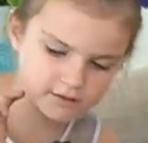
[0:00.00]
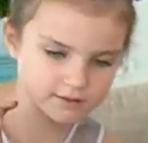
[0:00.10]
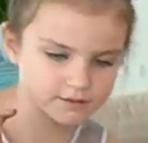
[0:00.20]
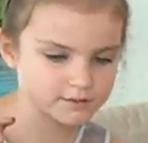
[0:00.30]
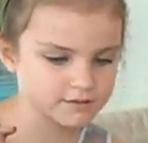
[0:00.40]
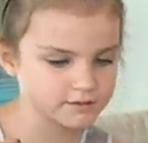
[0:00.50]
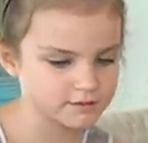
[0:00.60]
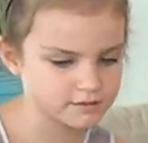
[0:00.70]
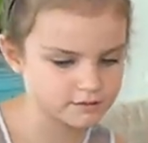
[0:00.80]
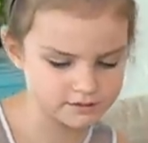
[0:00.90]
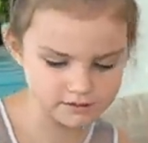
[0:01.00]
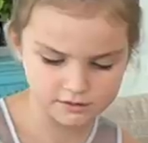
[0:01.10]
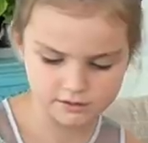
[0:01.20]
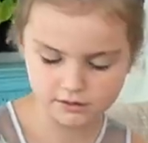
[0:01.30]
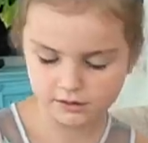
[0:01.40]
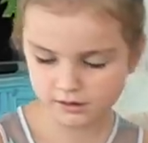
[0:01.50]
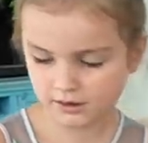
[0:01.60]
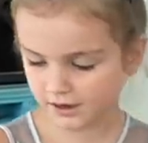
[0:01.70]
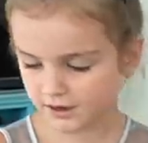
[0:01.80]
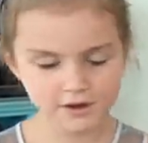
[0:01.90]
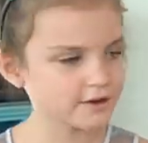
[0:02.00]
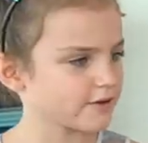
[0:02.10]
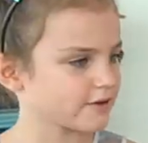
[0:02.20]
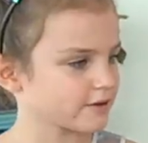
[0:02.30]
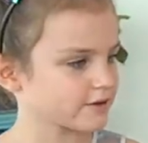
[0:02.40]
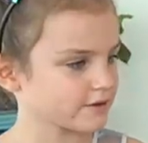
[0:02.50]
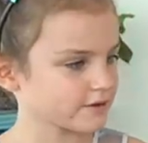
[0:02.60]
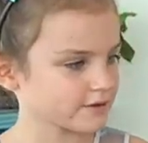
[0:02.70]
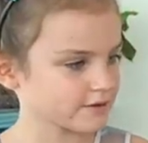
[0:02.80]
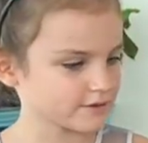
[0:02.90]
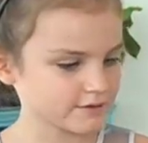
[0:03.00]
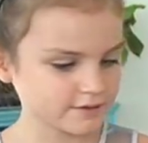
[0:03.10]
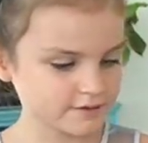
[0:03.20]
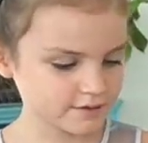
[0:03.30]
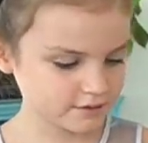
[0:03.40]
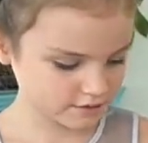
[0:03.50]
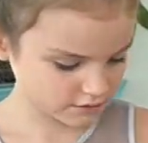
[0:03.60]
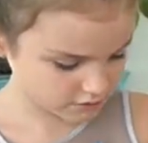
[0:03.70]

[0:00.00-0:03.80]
The person shown says nothing.